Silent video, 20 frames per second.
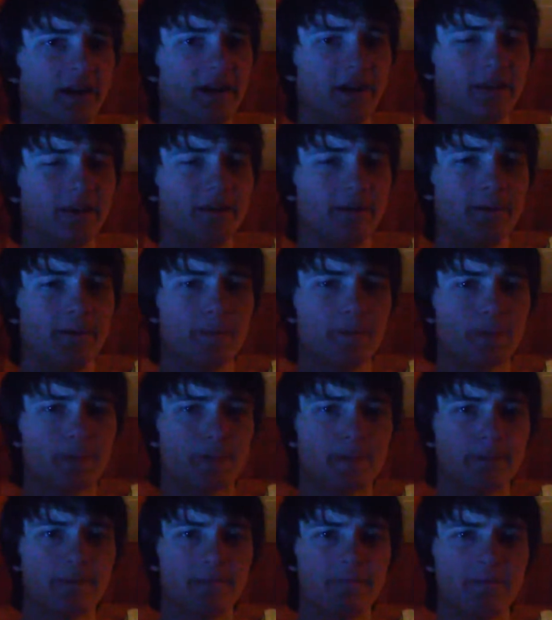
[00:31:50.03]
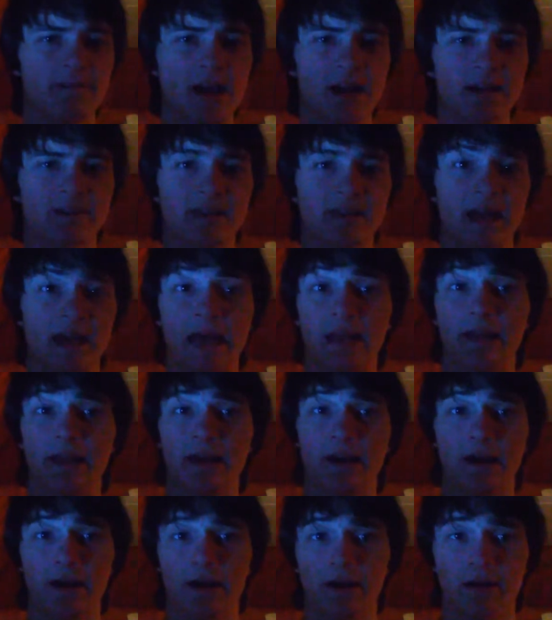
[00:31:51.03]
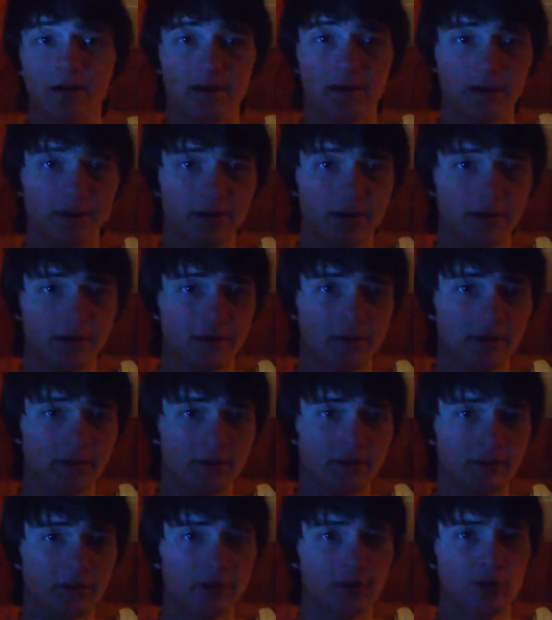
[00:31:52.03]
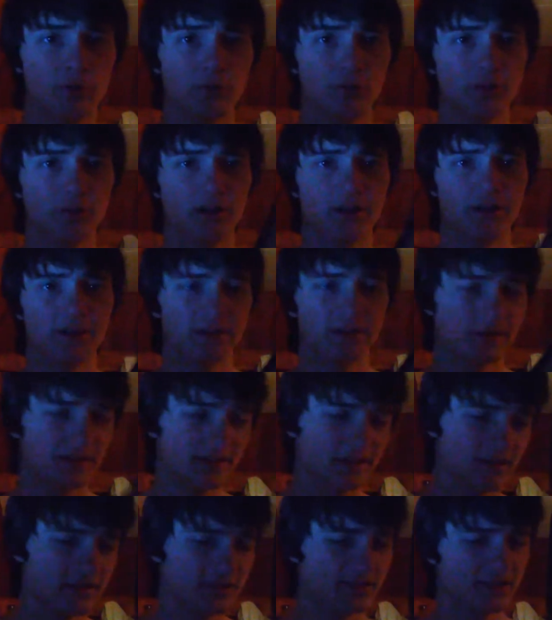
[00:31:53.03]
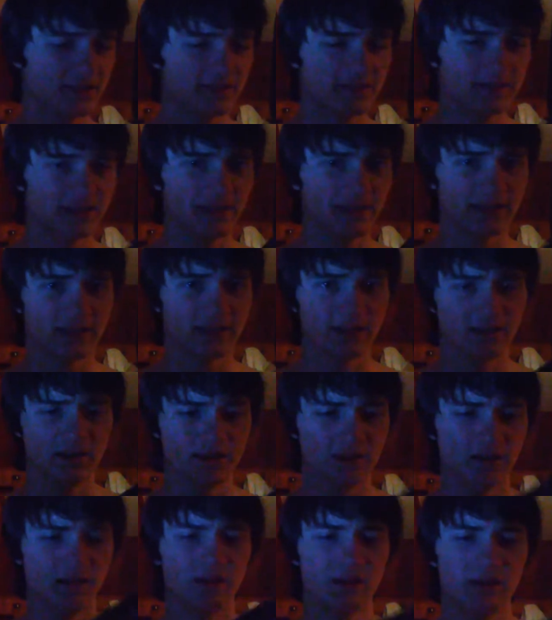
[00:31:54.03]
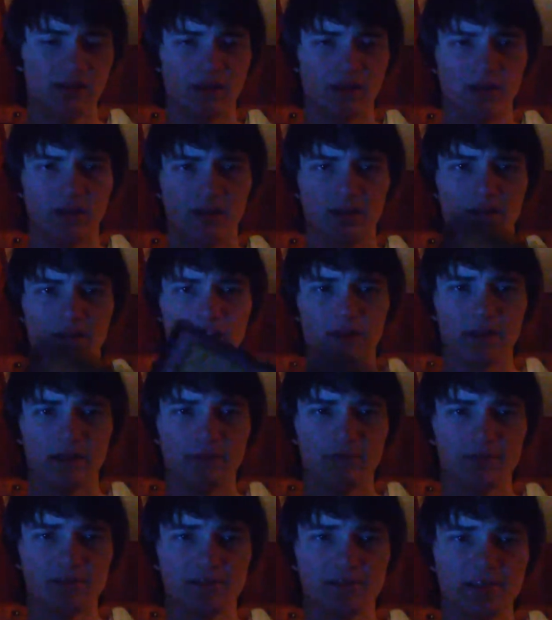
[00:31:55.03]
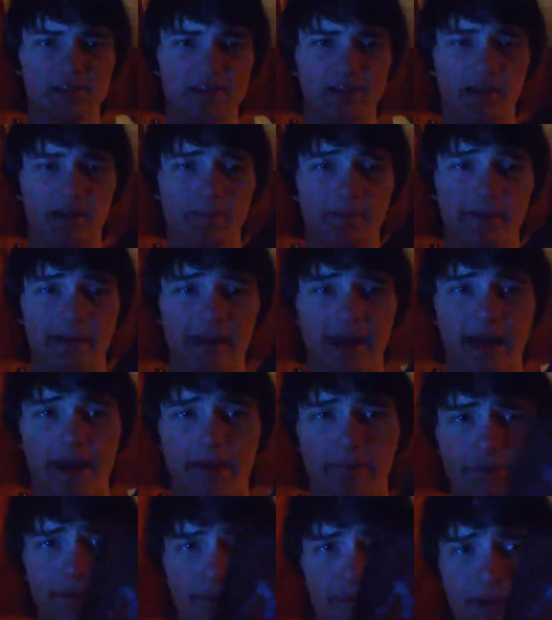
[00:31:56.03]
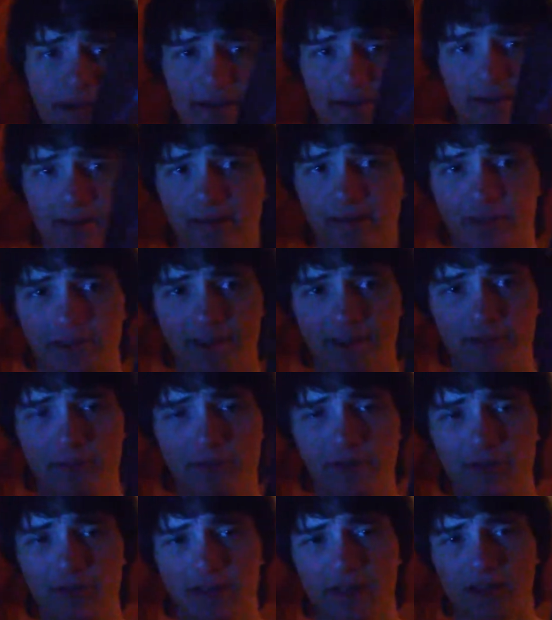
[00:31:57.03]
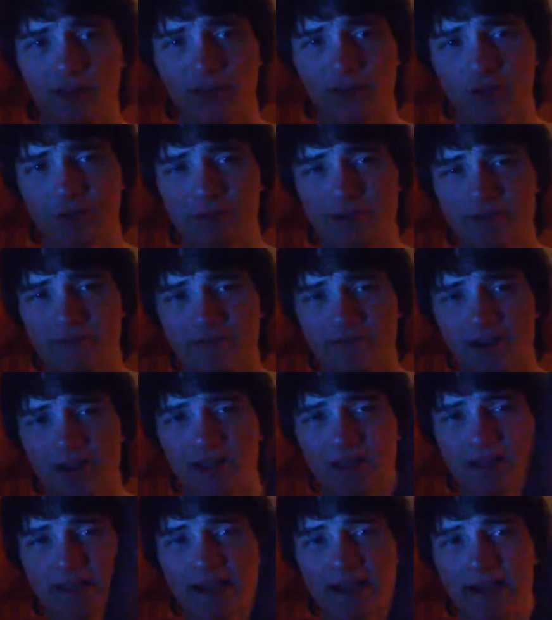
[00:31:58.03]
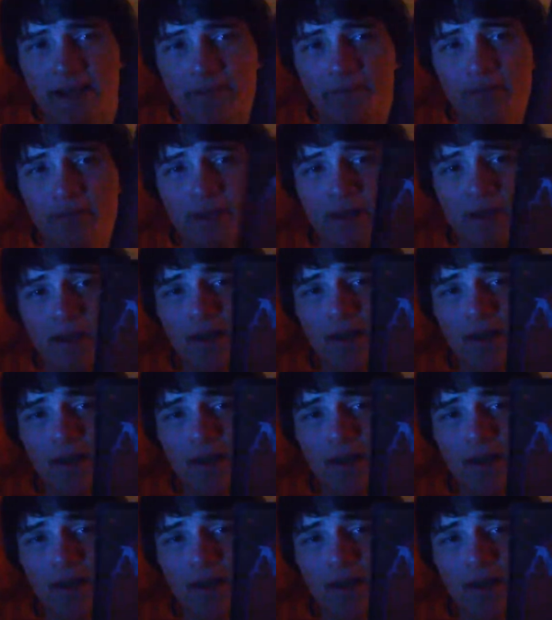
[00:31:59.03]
And the fact that, we're not... It's just like... We just need to, like, be happy, man. Like, you only got so much fucking time.